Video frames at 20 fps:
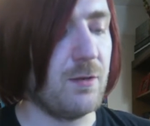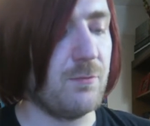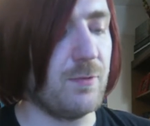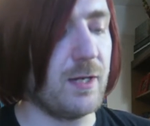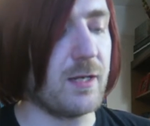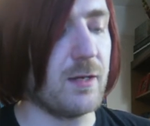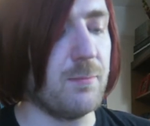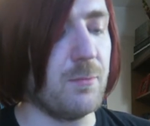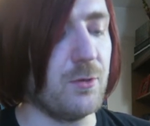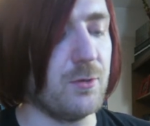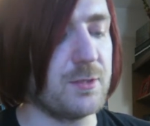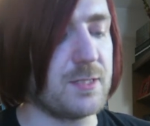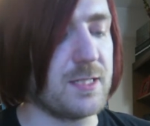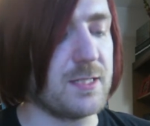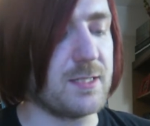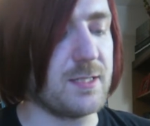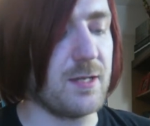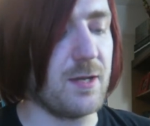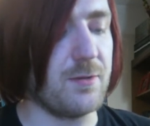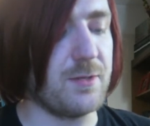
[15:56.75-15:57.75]
Rigor
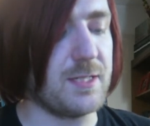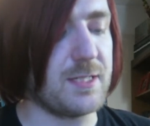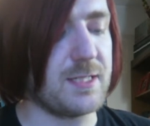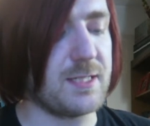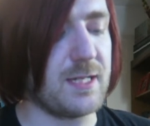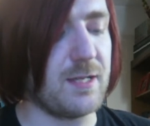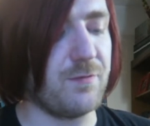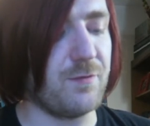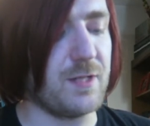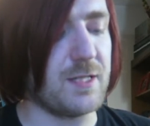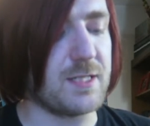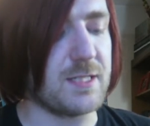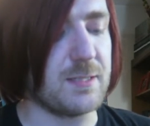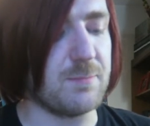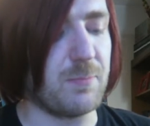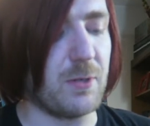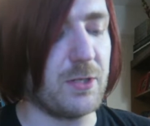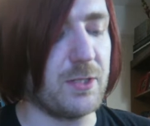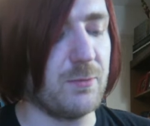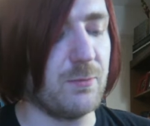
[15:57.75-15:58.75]
mortis, the only stiffness his
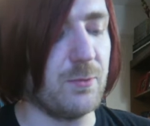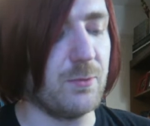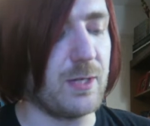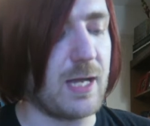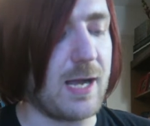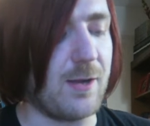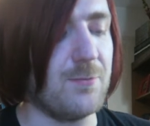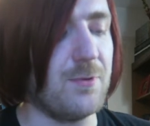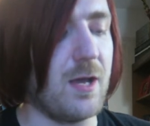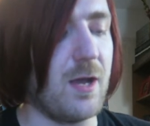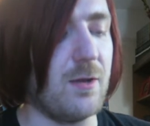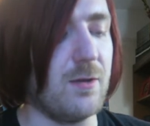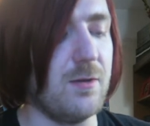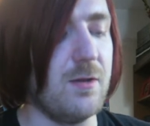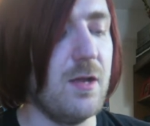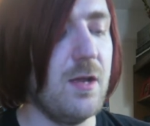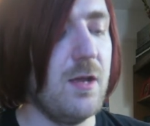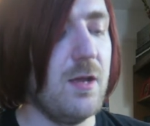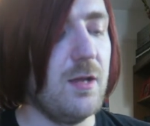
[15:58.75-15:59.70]
body will now know.